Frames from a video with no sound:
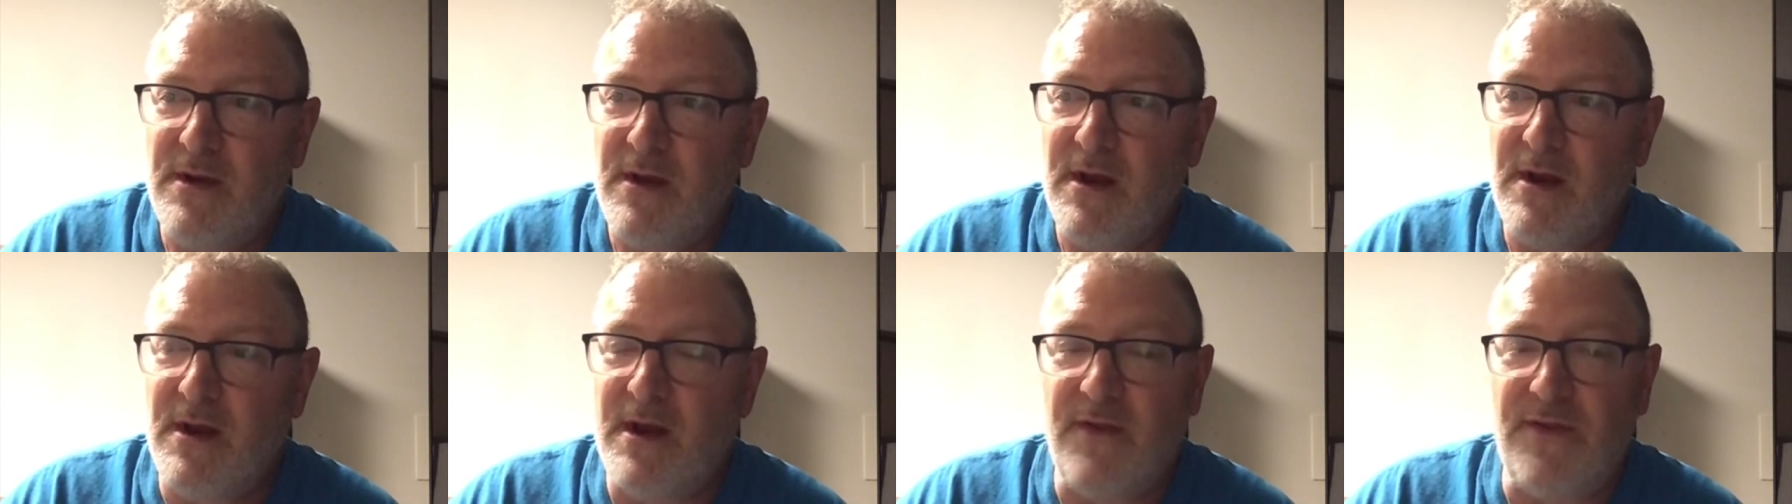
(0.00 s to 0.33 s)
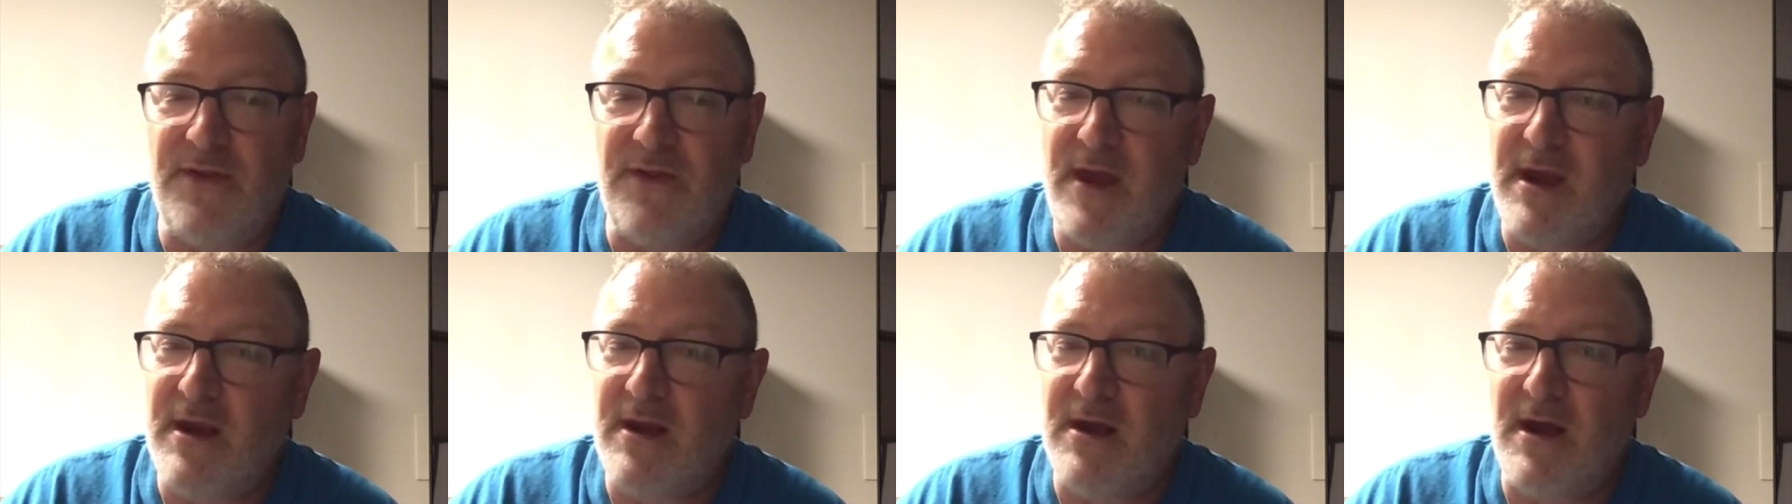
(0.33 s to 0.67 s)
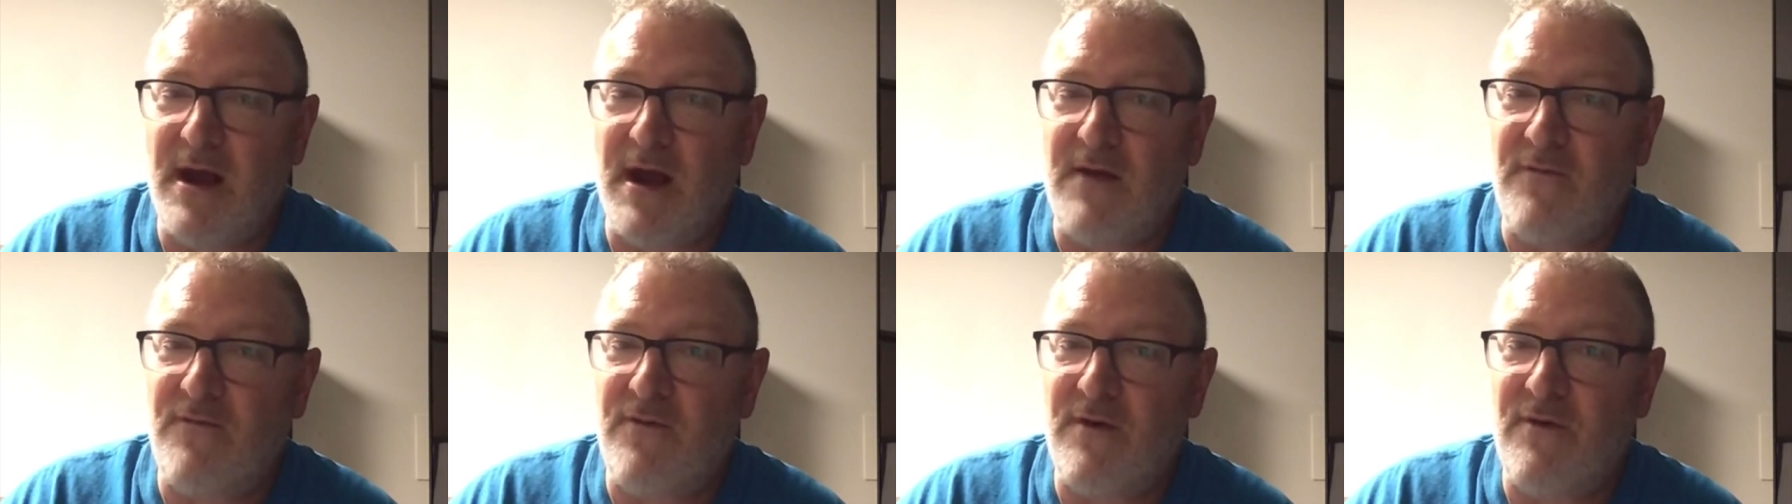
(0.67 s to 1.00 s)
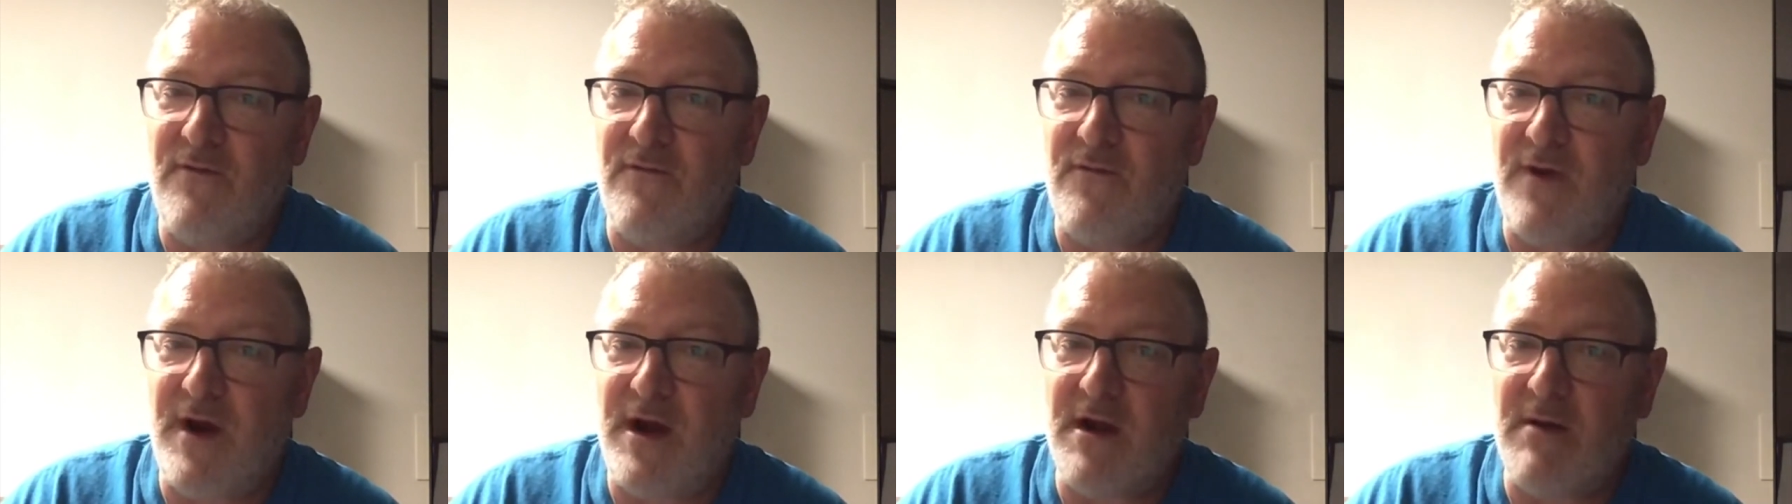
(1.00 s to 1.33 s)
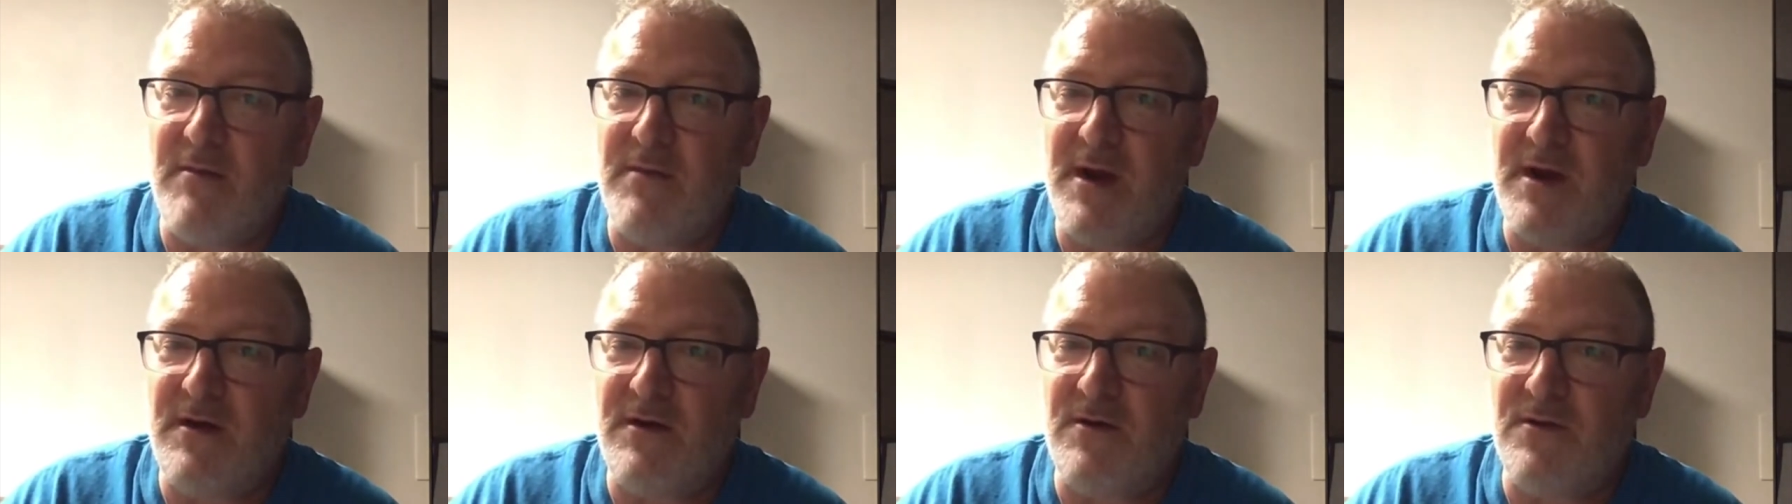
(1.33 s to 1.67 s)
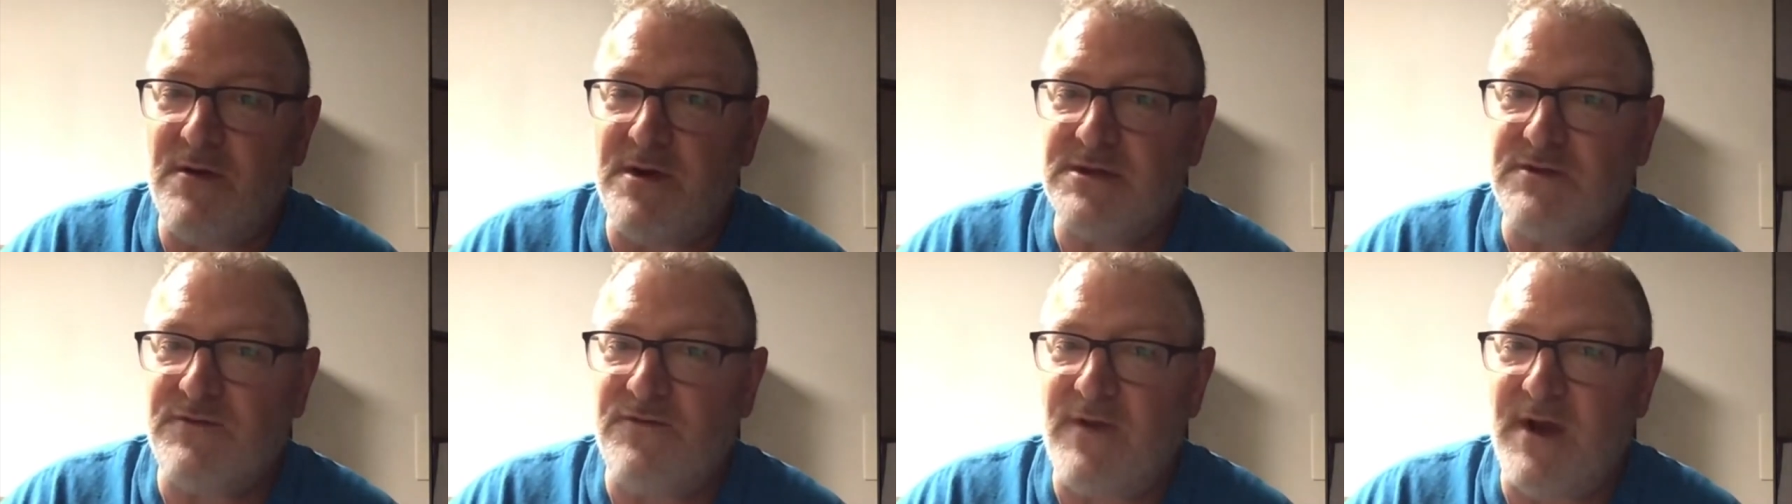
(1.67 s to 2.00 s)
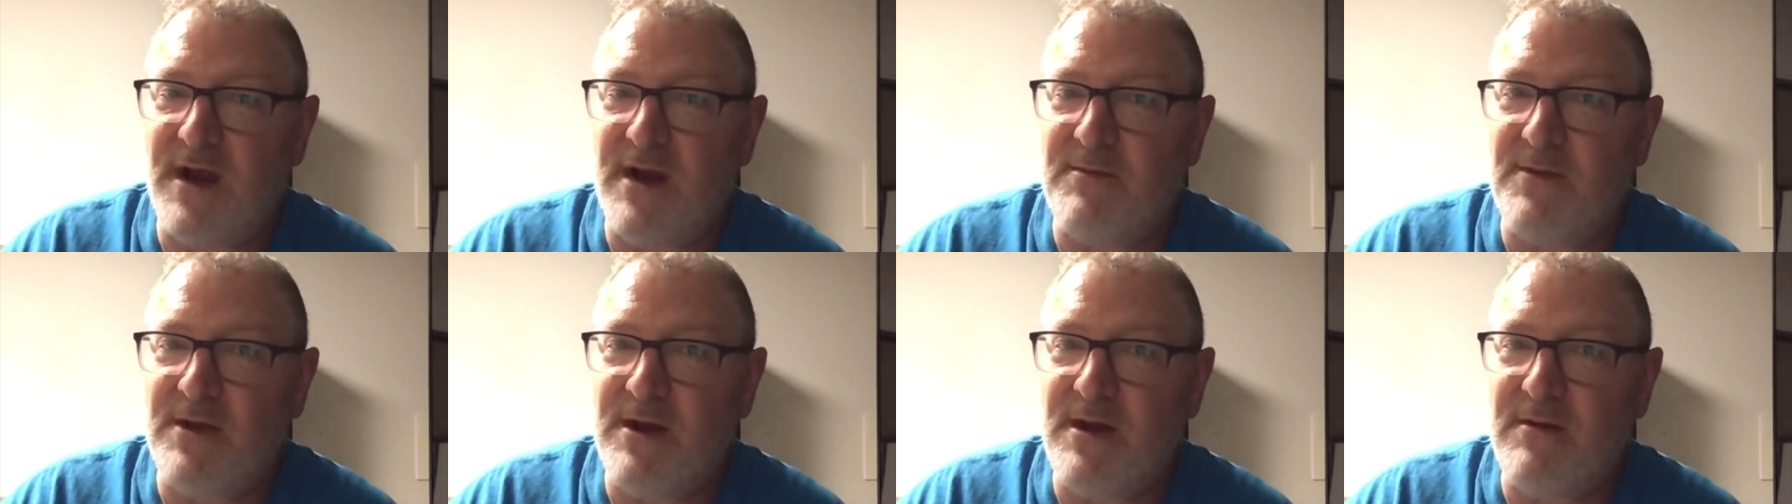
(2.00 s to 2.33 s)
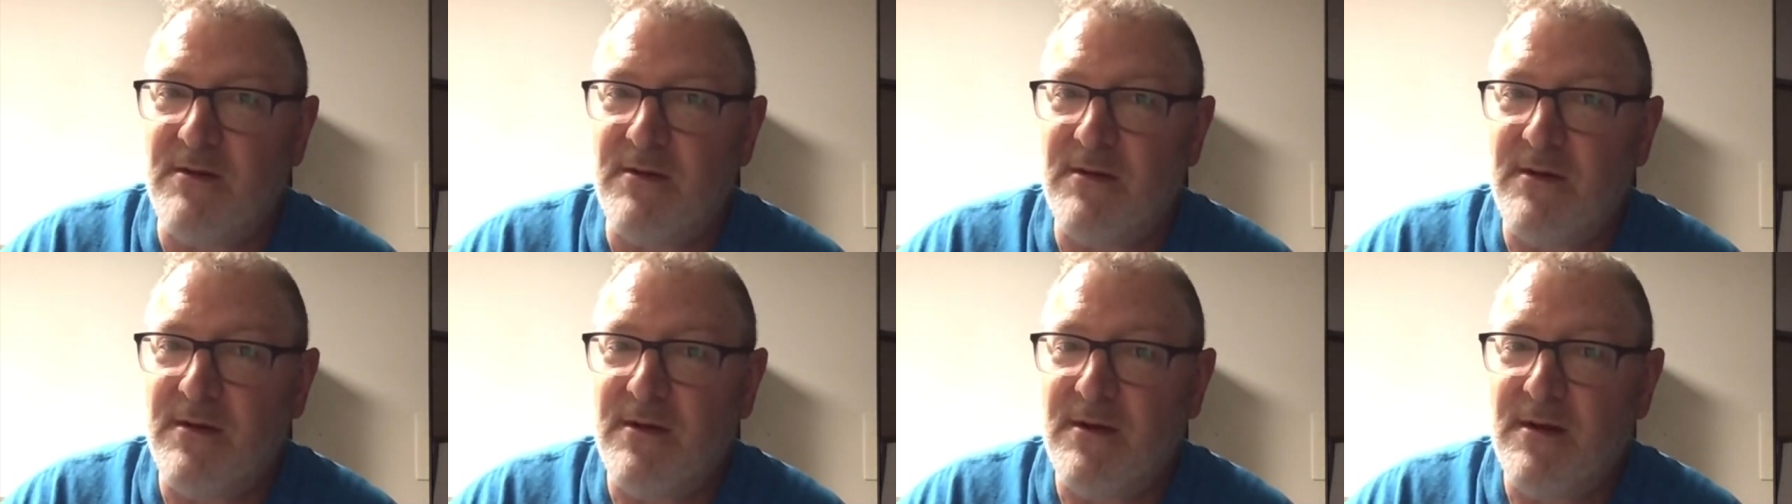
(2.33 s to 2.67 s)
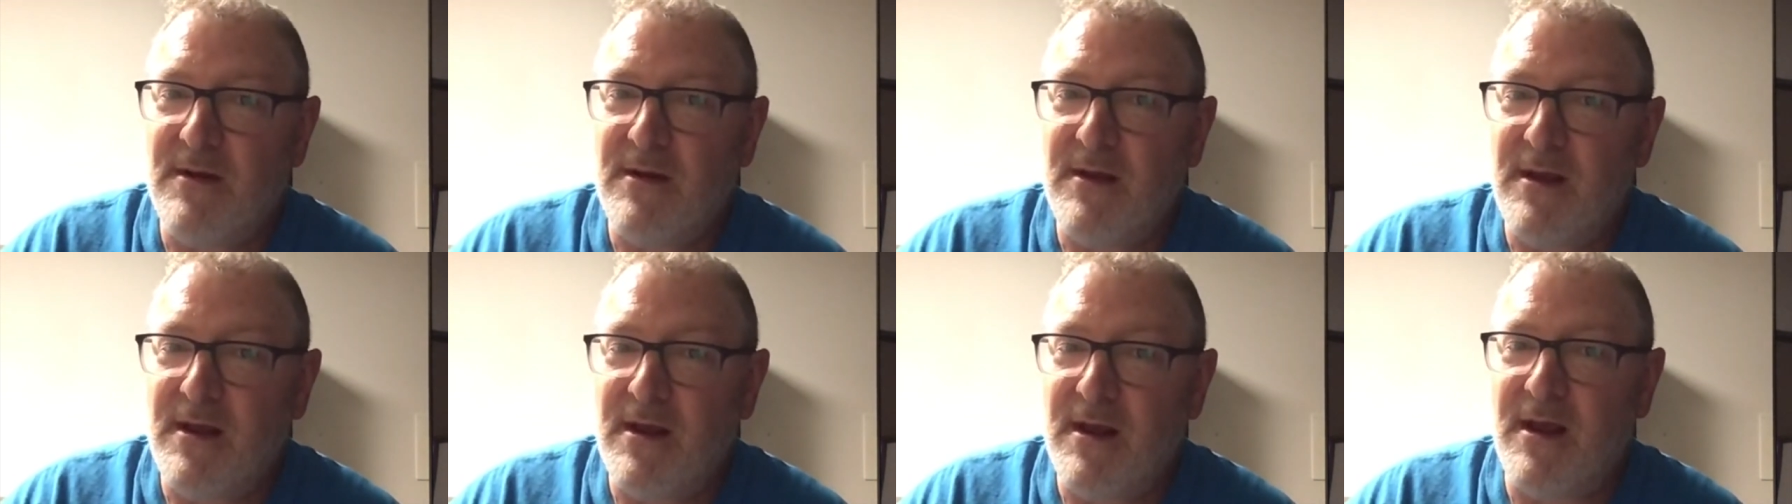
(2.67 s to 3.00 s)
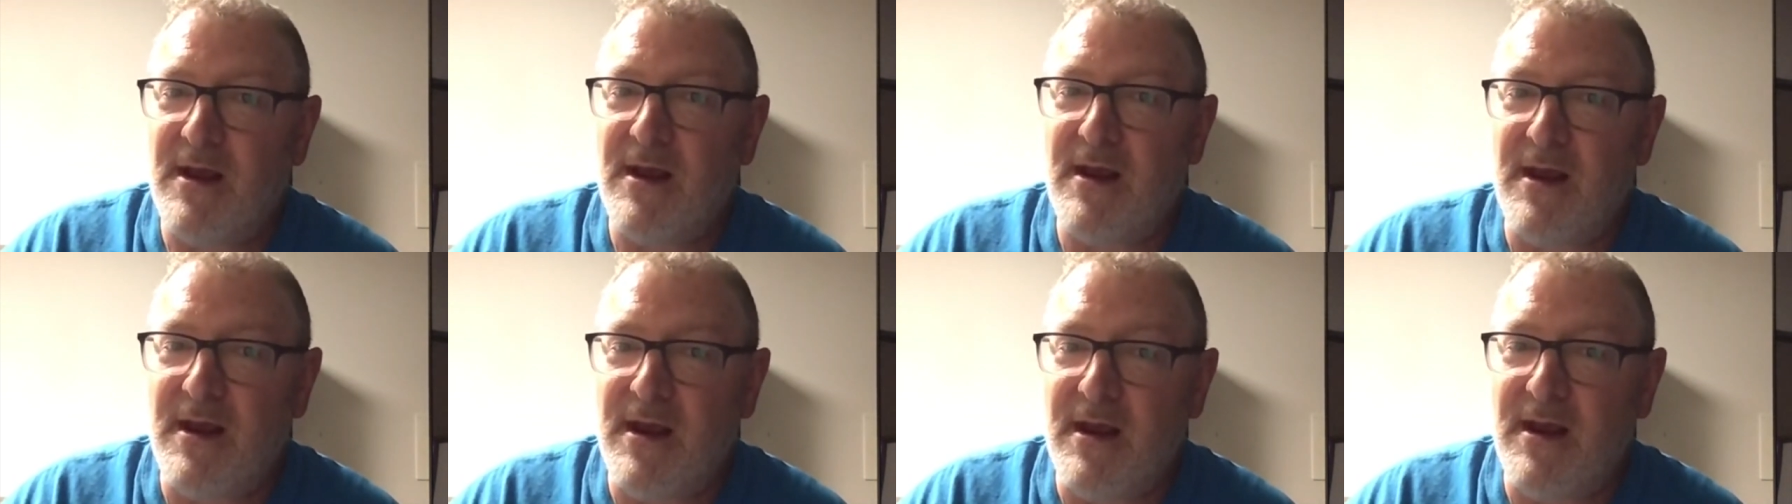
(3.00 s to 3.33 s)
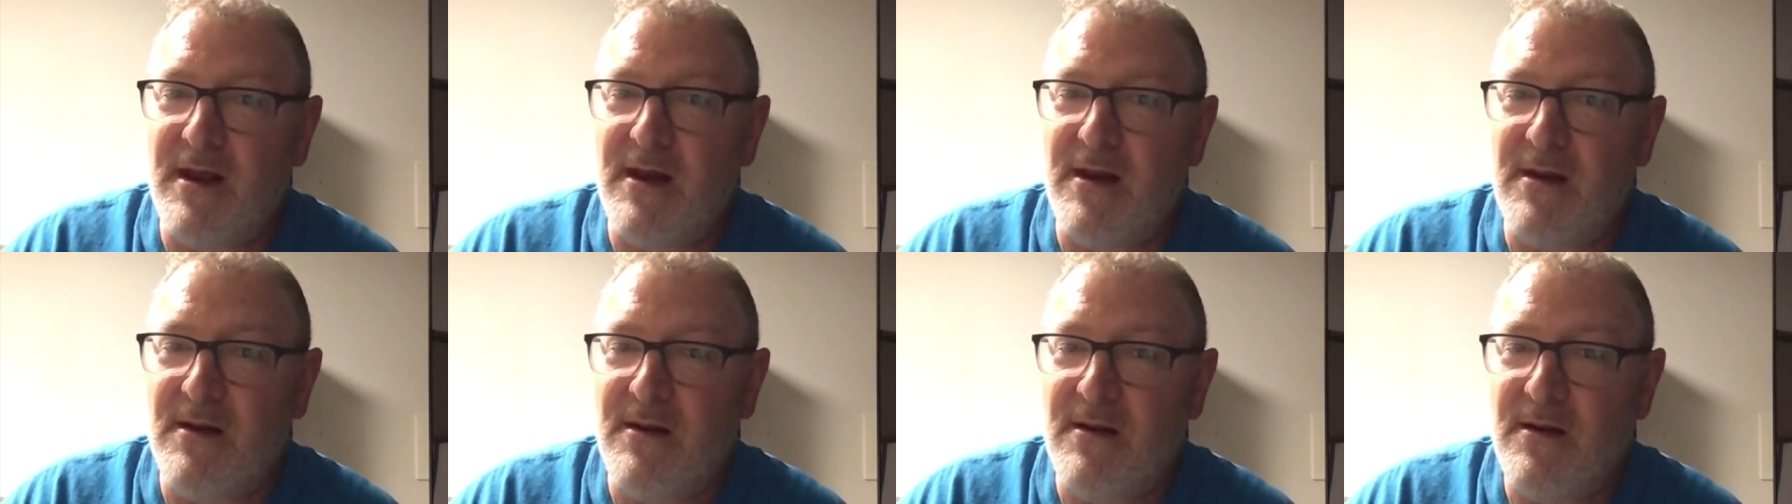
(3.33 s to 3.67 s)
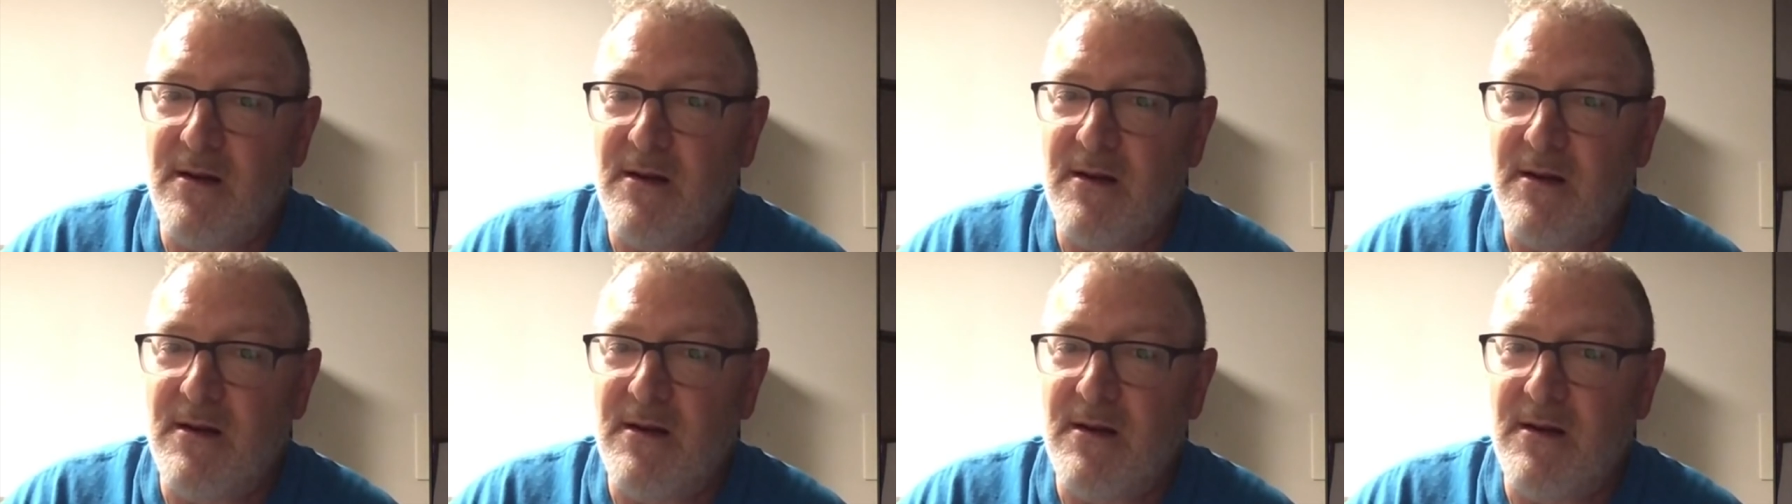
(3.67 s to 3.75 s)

And I thank God for inviting me to his family. And